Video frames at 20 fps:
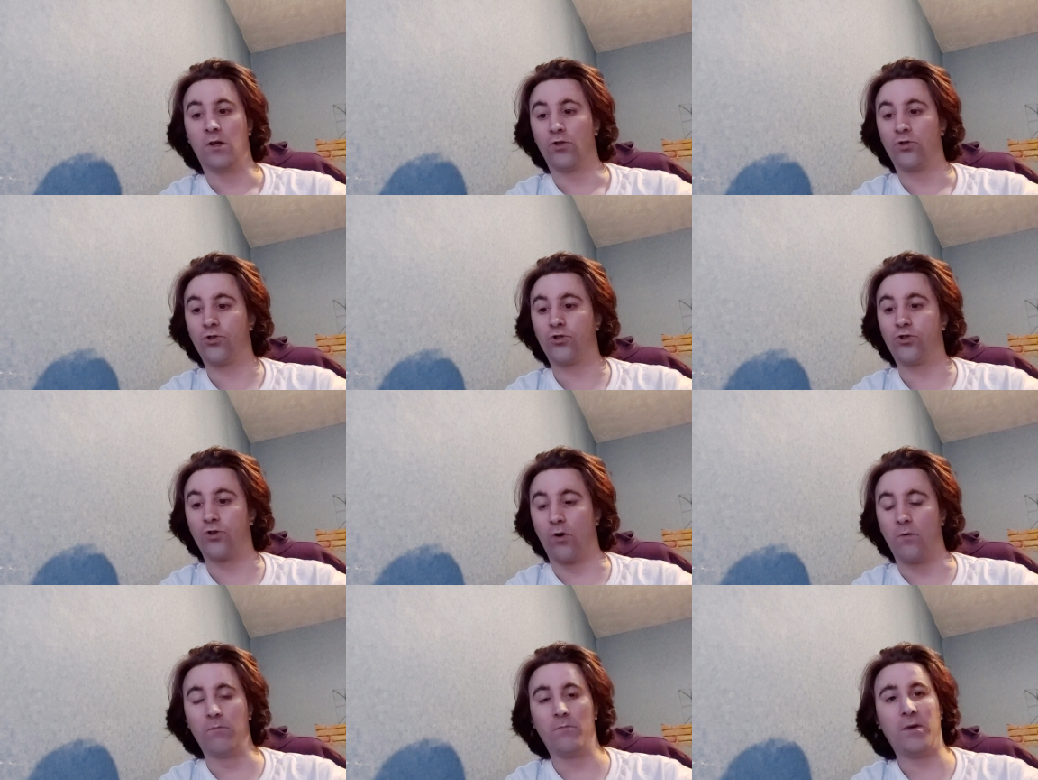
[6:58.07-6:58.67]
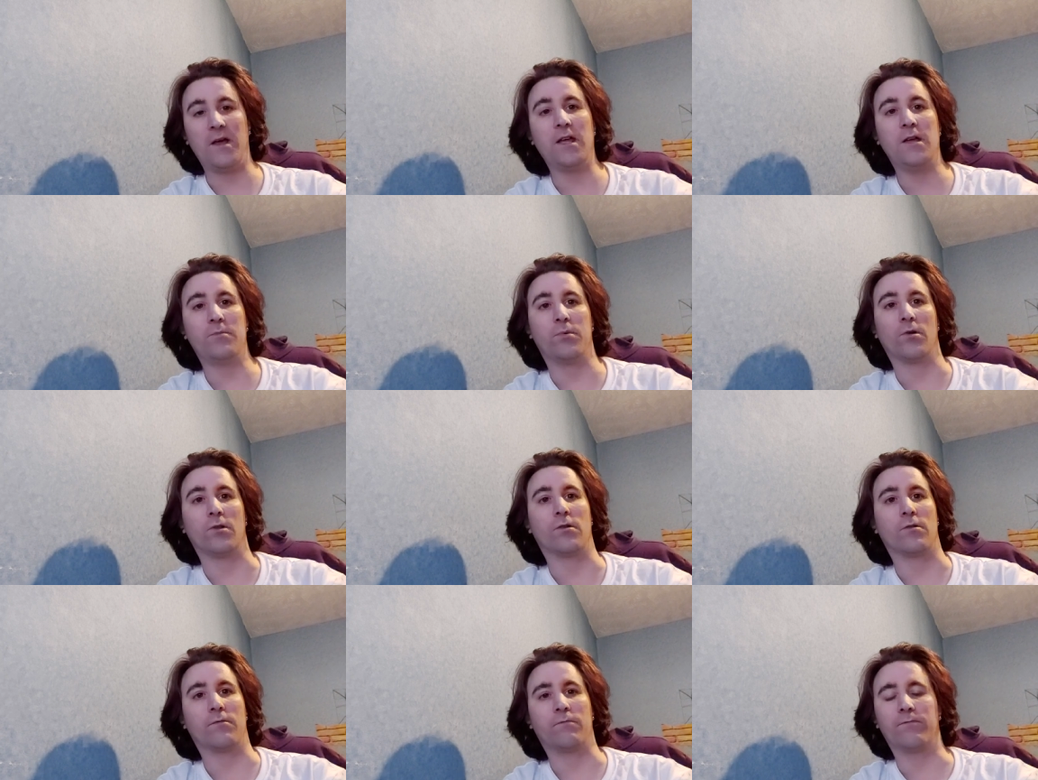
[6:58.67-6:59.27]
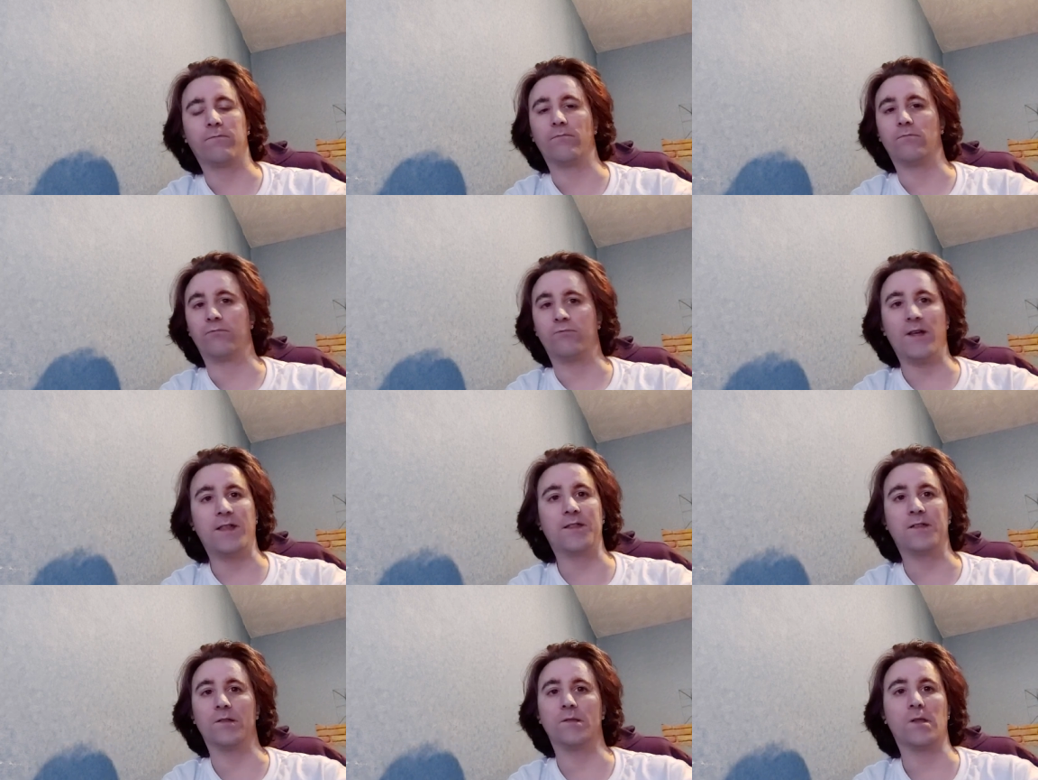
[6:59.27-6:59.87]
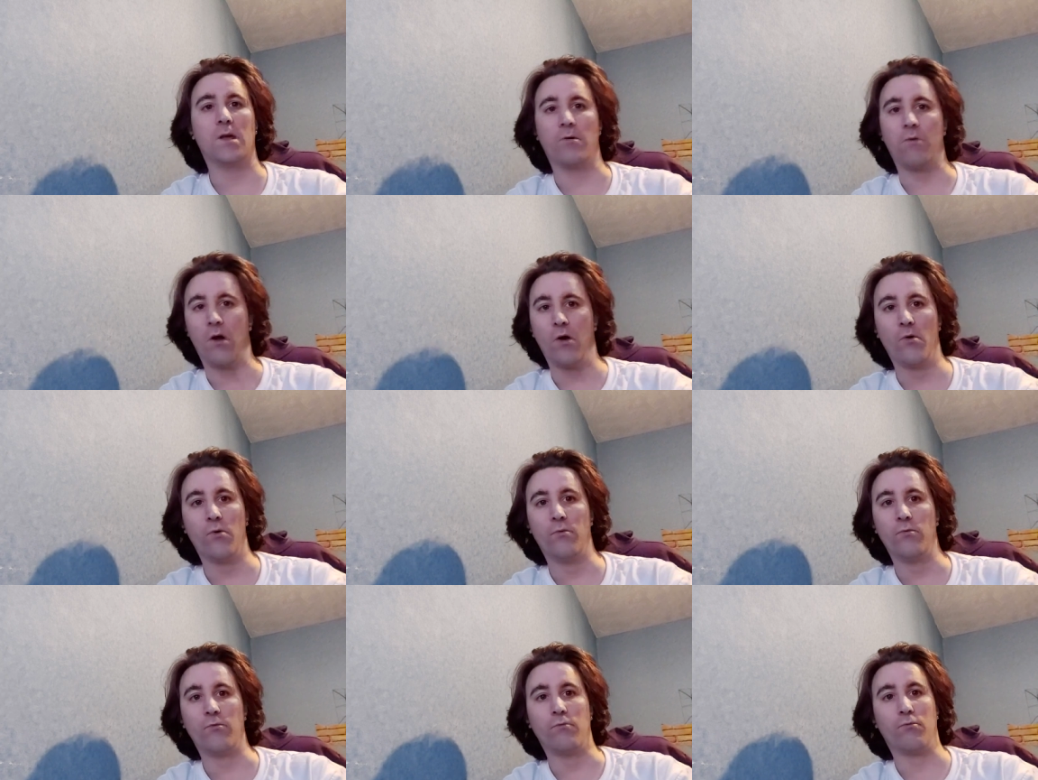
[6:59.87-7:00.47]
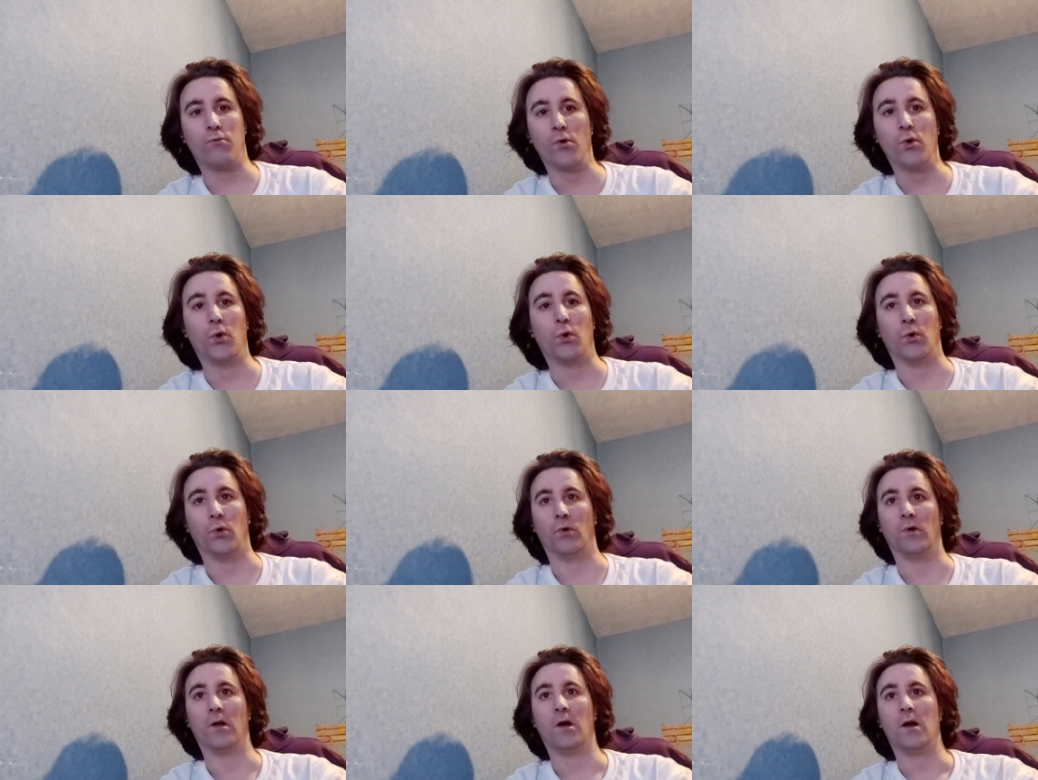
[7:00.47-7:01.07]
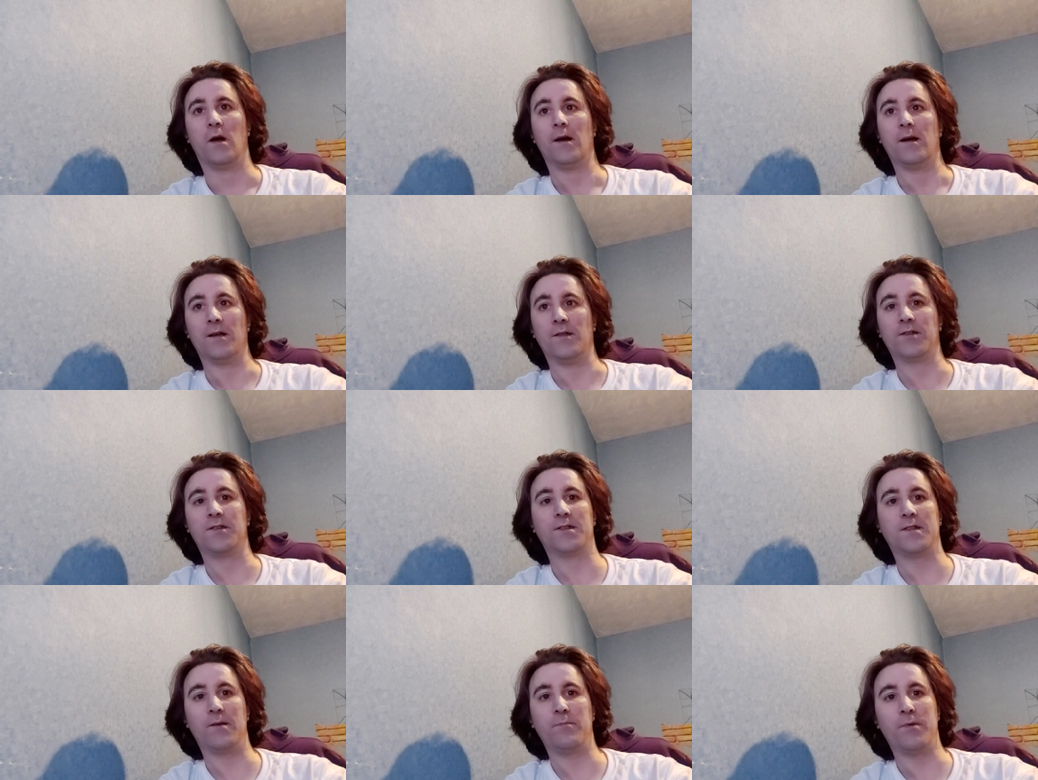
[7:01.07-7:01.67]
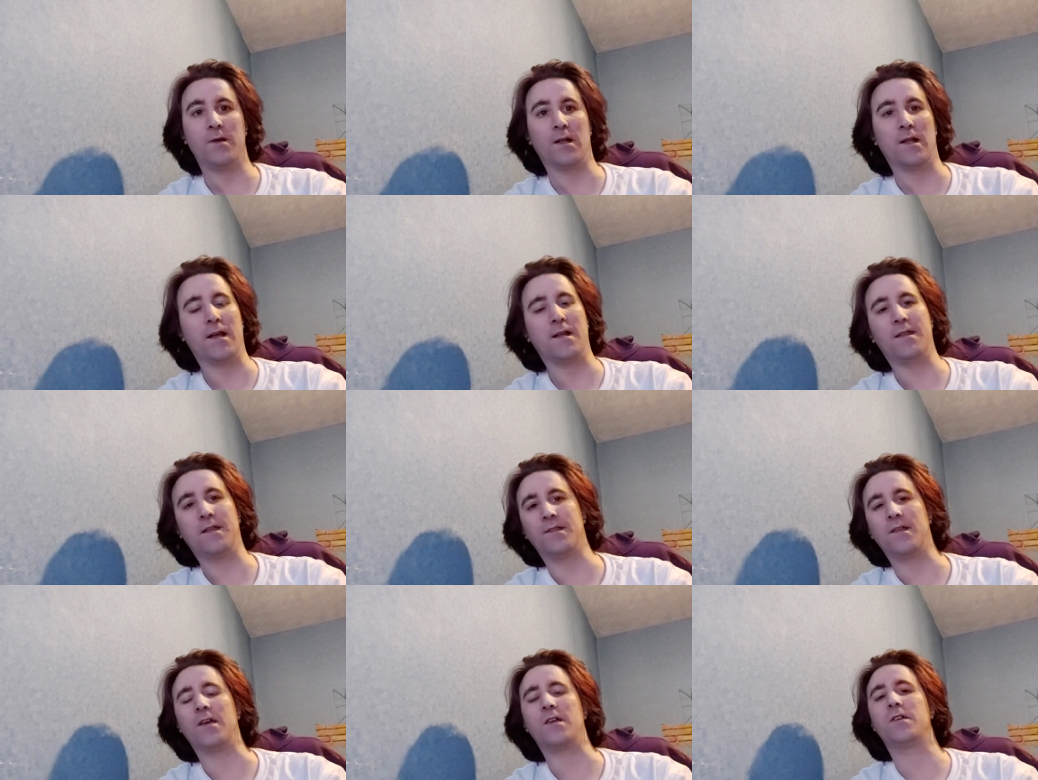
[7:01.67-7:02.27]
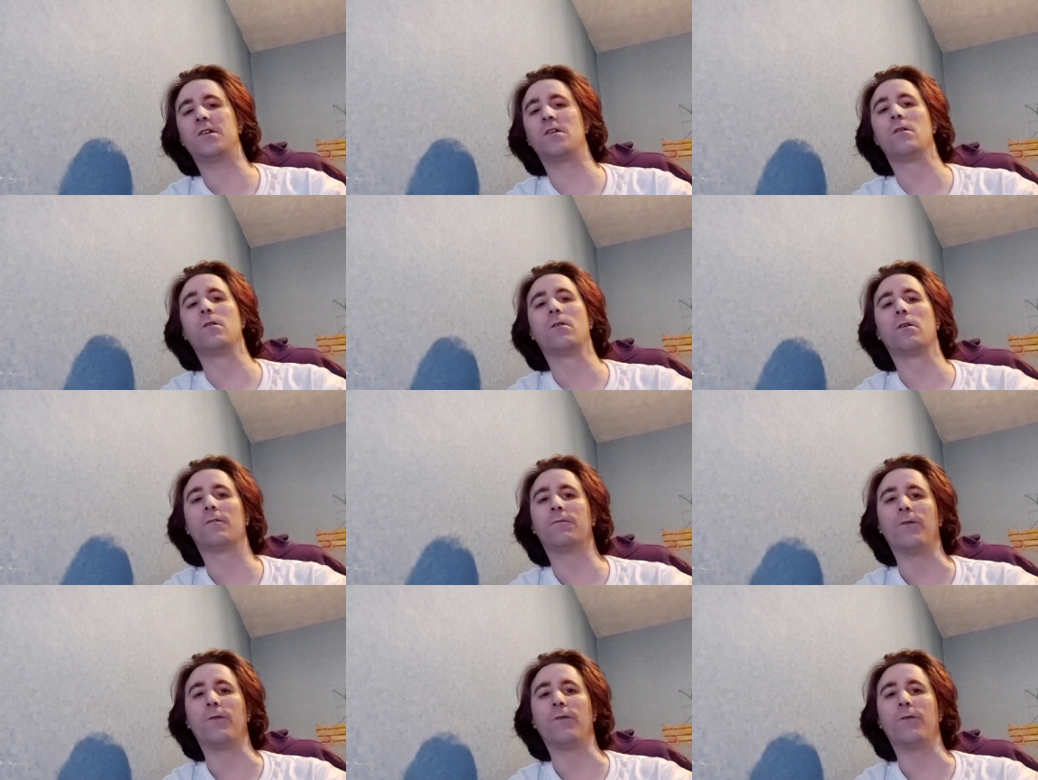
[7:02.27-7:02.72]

some people have written their own rule and stipulated that young